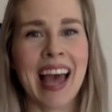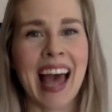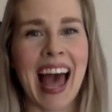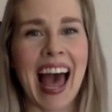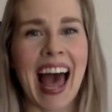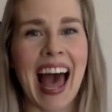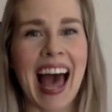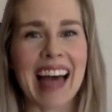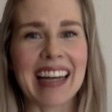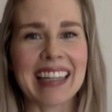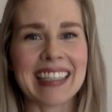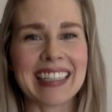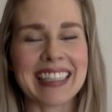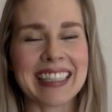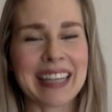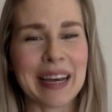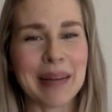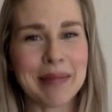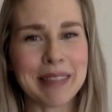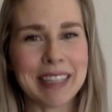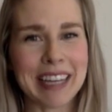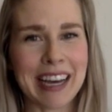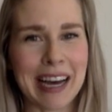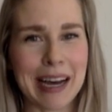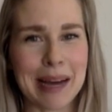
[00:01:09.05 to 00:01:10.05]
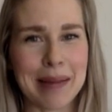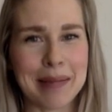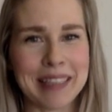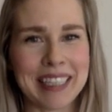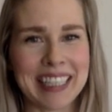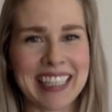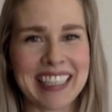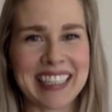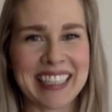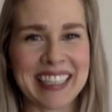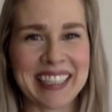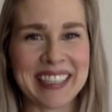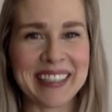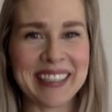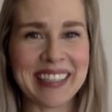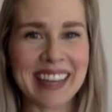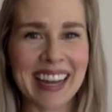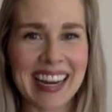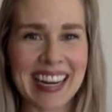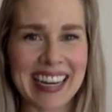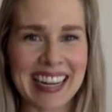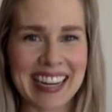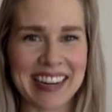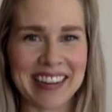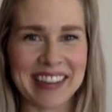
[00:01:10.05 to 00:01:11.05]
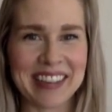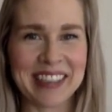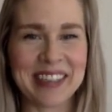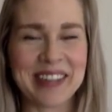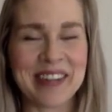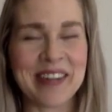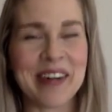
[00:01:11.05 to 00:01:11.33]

And sometimes it's a good idea to